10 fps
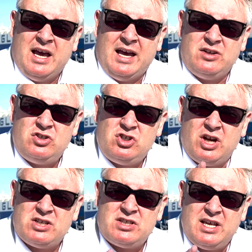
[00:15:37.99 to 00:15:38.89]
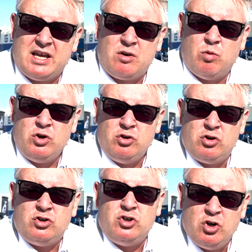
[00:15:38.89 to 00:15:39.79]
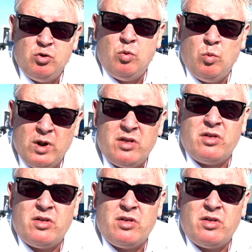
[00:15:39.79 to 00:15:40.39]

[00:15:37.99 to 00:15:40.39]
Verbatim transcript: and just think what you could do with